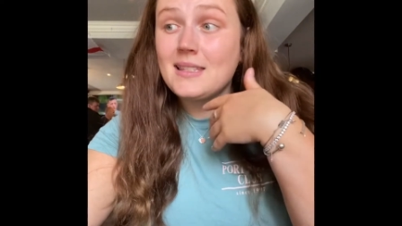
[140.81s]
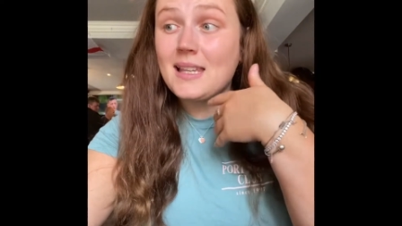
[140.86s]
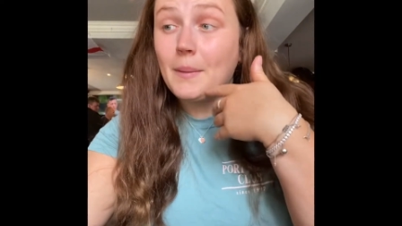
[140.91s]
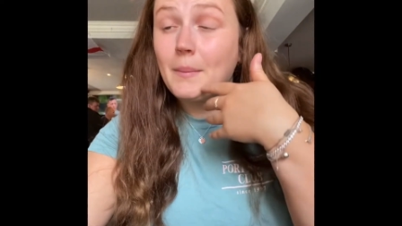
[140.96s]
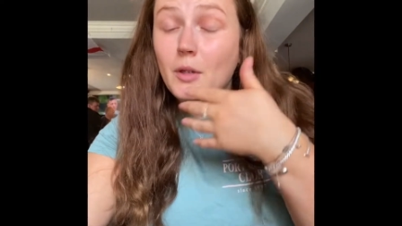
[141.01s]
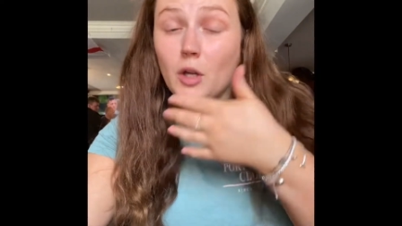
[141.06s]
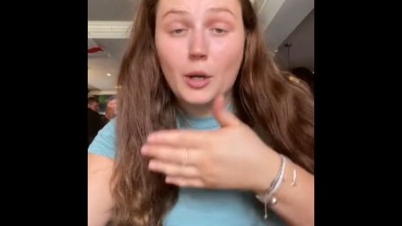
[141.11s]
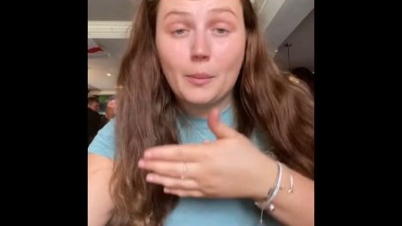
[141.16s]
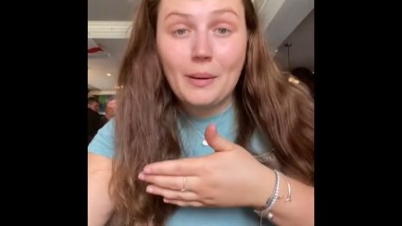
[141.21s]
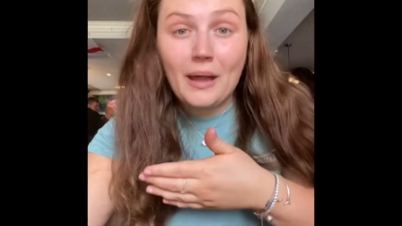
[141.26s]

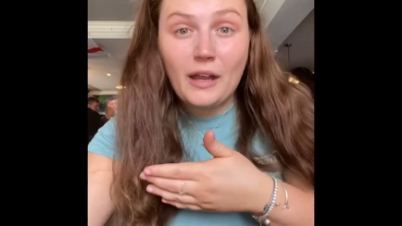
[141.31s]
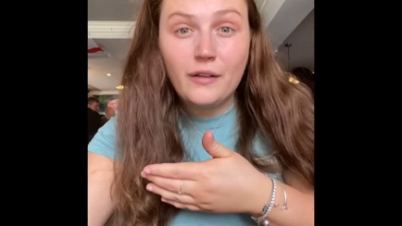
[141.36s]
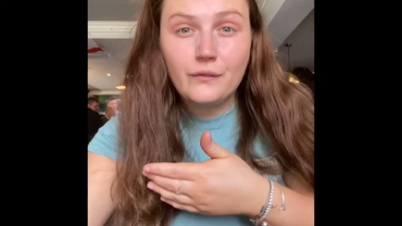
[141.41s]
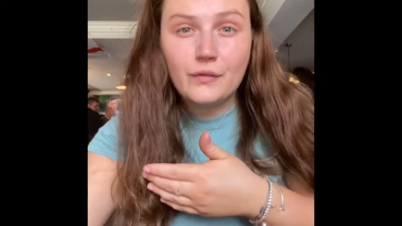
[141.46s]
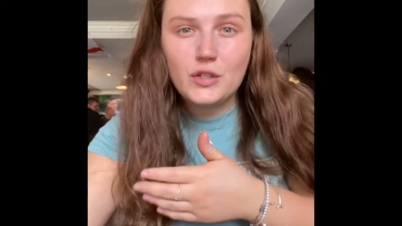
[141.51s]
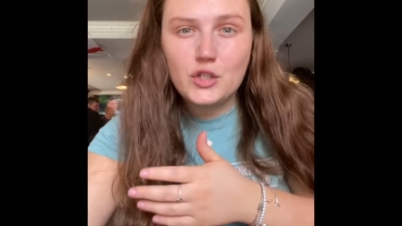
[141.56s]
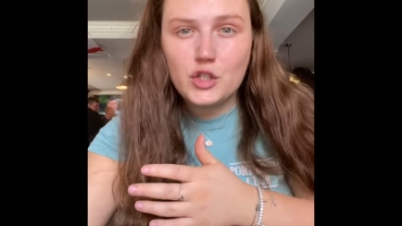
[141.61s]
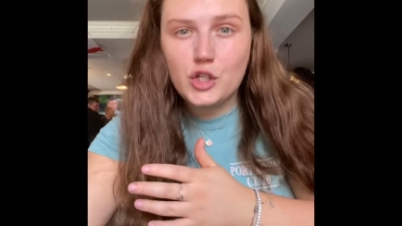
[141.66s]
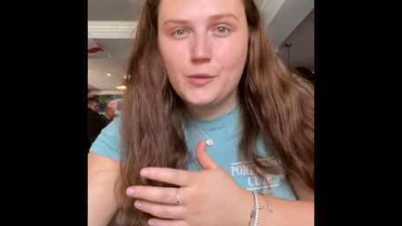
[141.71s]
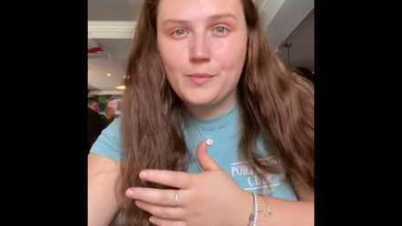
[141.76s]
Simon got a pint
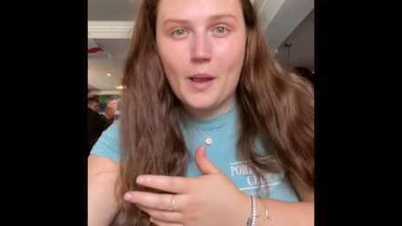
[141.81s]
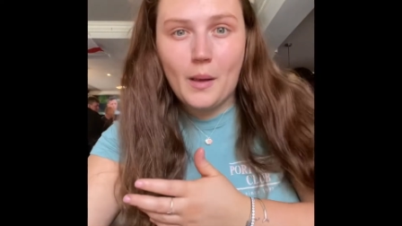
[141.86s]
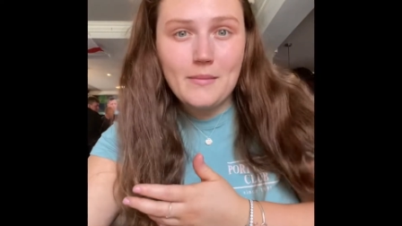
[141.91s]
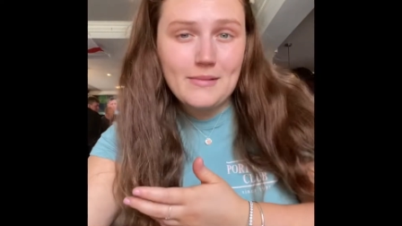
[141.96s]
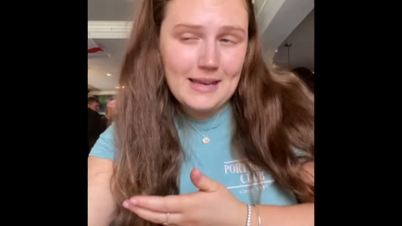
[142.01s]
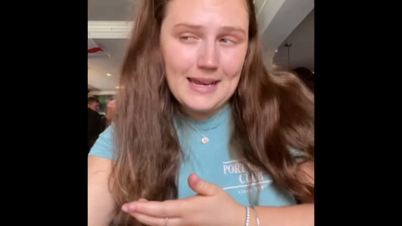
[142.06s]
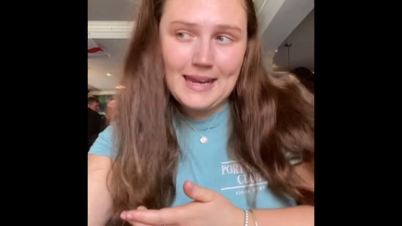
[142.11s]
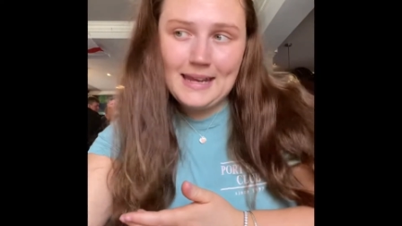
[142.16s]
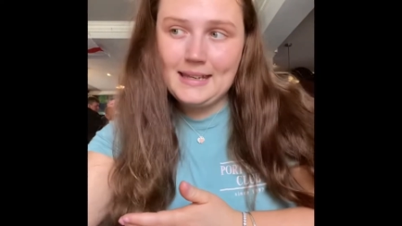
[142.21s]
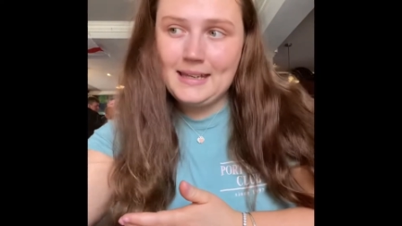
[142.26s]
for two
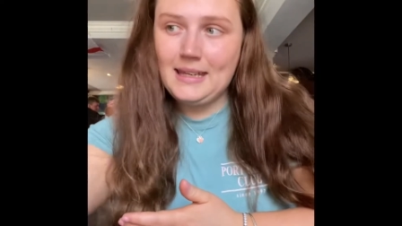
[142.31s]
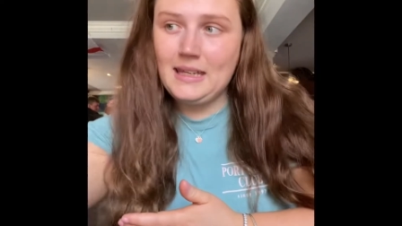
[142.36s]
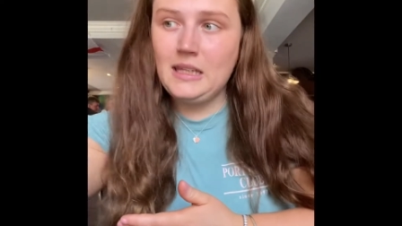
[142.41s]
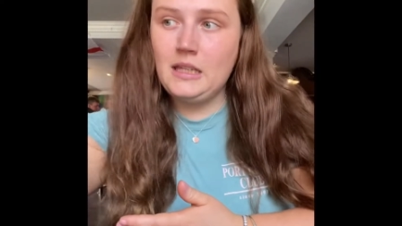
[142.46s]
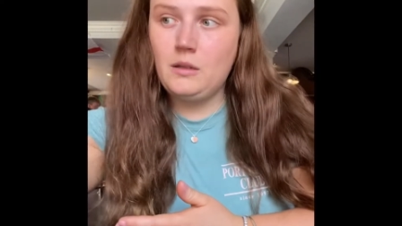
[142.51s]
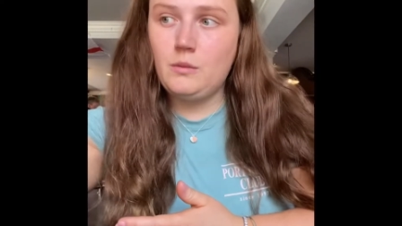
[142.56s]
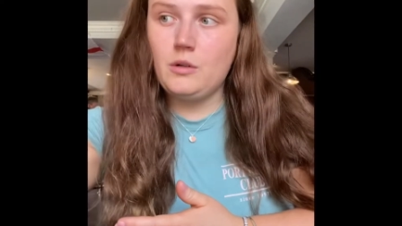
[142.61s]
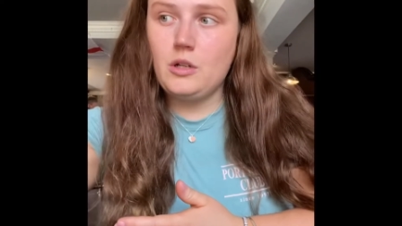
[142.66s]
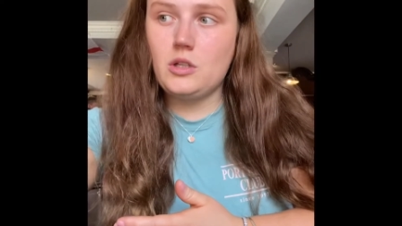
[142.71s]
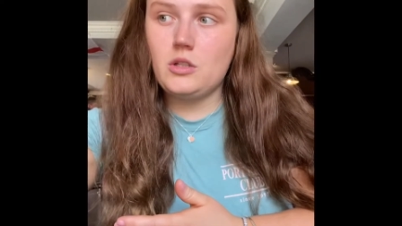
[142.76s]
pound
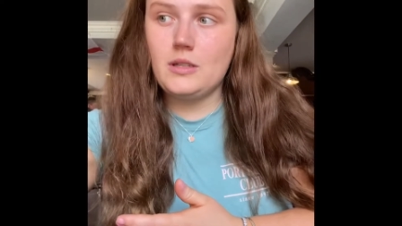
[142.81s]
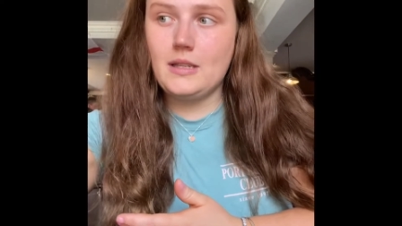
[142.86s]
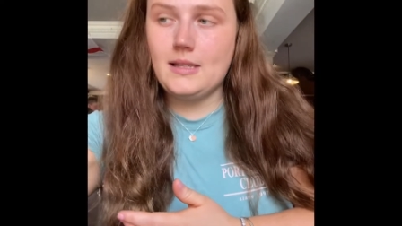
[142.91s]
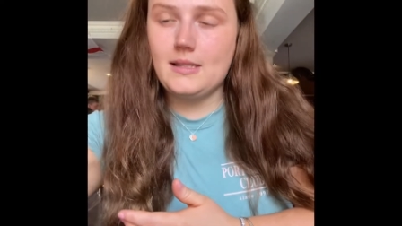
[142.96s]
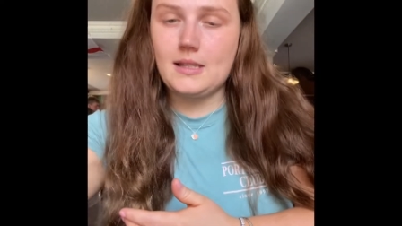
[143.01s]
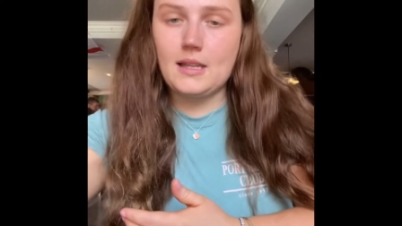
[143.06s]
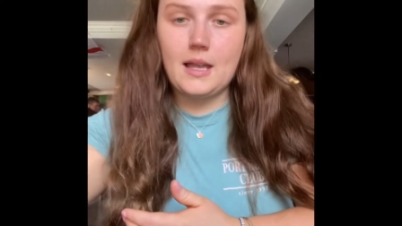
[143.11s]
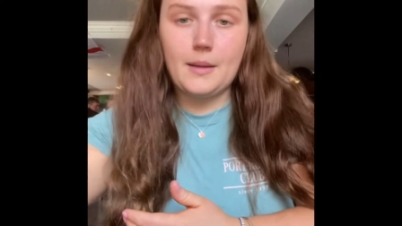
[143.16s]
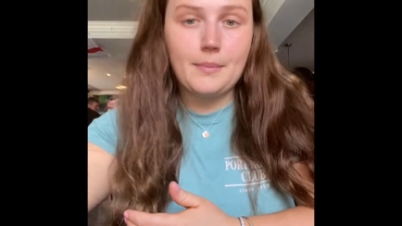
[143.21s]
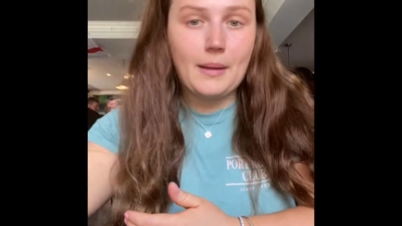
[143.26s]
eighty, which
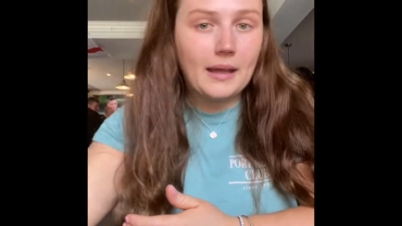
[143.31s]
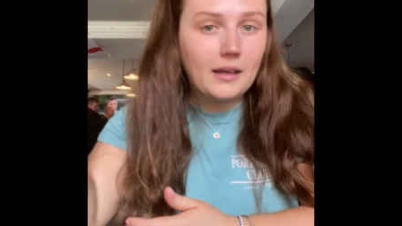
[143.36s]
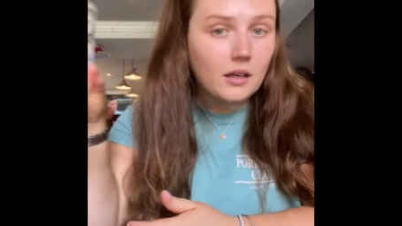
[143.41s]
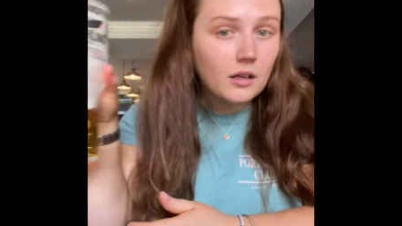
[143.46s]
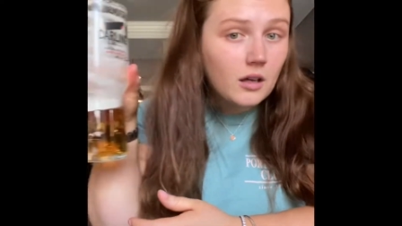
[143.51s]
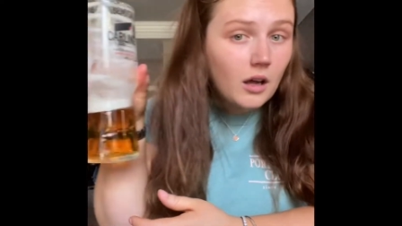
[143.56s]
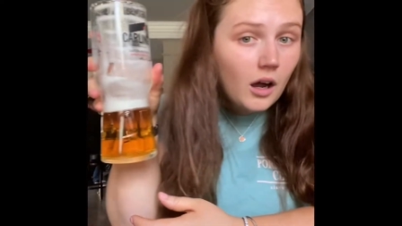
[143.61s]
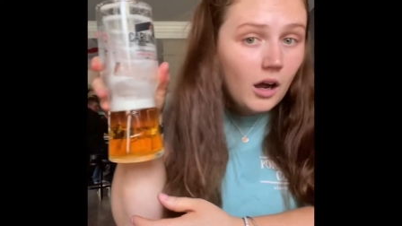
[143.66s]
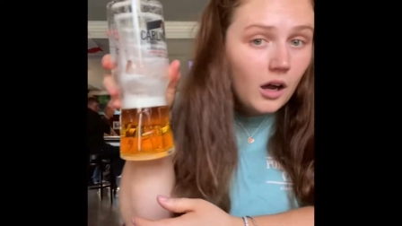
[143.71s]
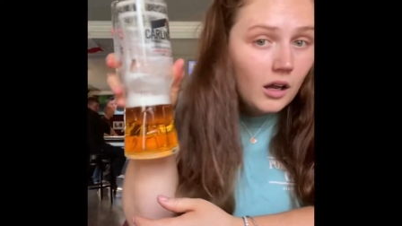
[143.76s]
is a pint of
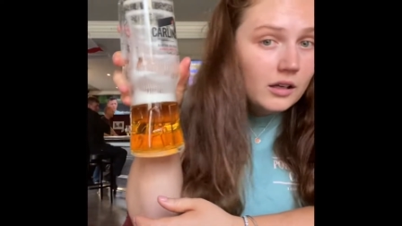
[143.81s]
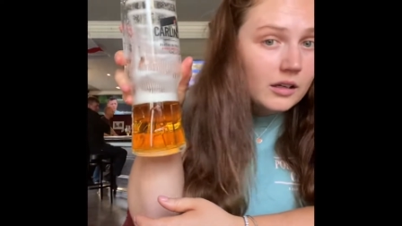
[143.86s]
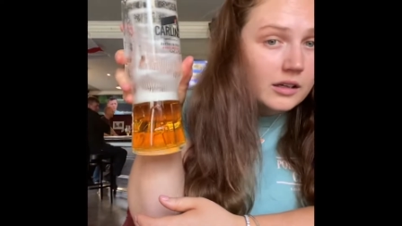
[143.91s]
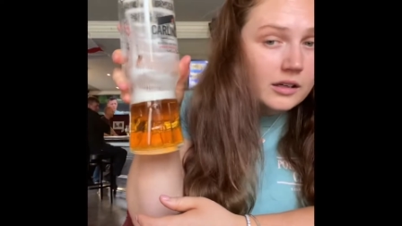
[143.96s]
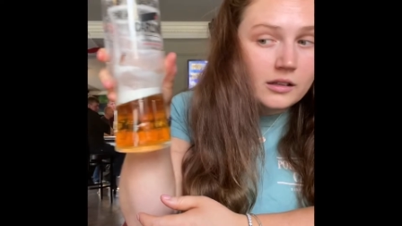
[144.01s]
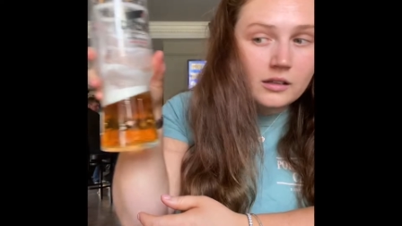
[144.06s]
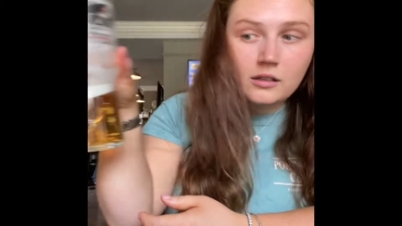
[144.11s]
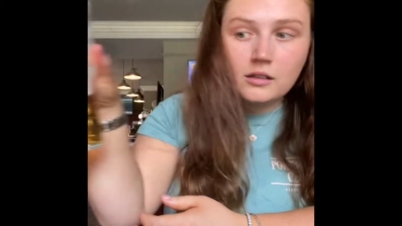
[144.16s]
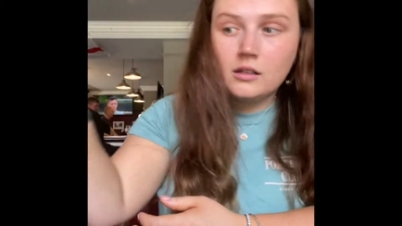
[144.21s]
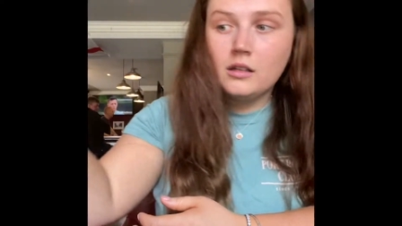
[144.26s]

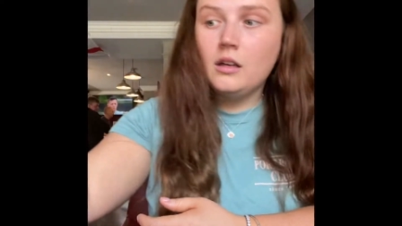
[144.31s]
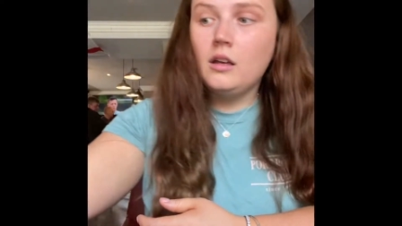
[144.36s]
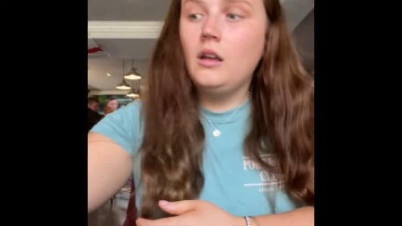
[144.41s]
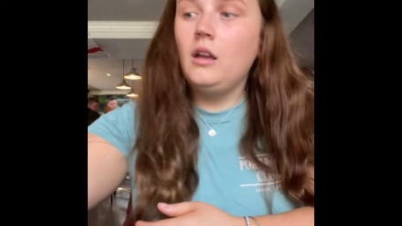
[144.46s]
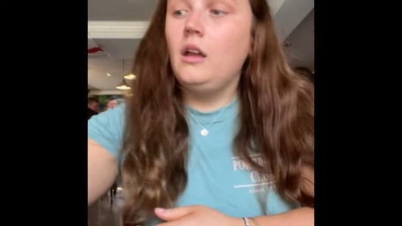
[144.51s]
Carling,